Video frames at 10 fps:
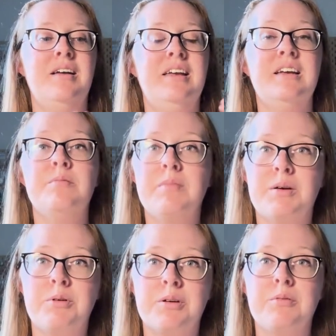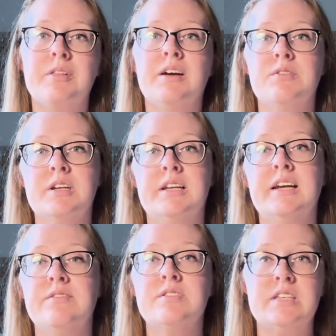in my work with Aphrodite,
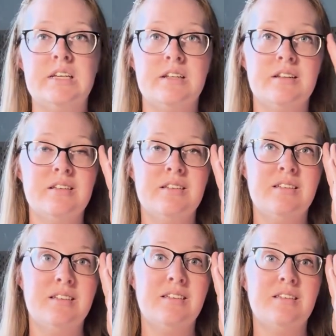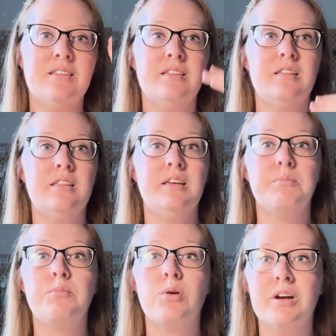I've seen the
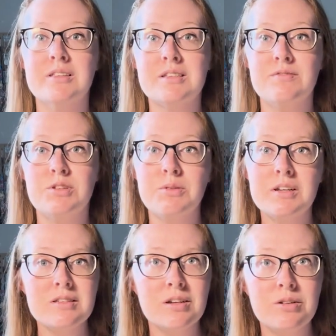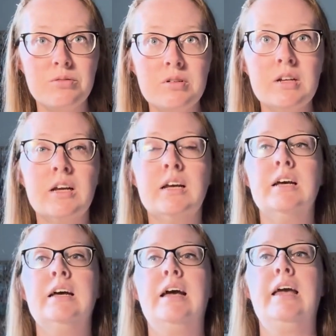importance of doing so
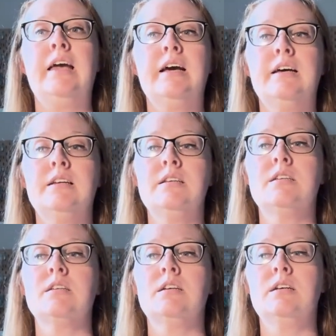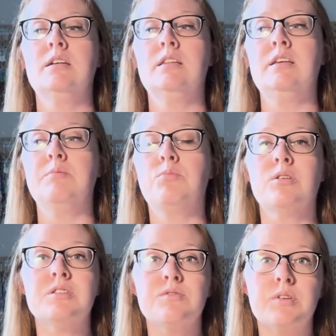and the
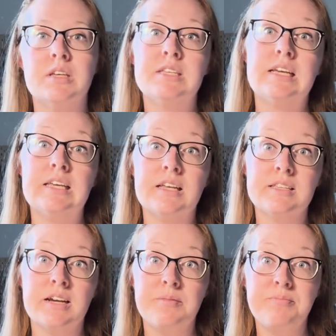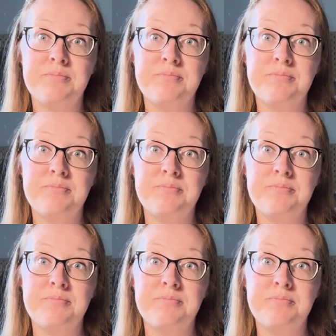importance of really taking that time.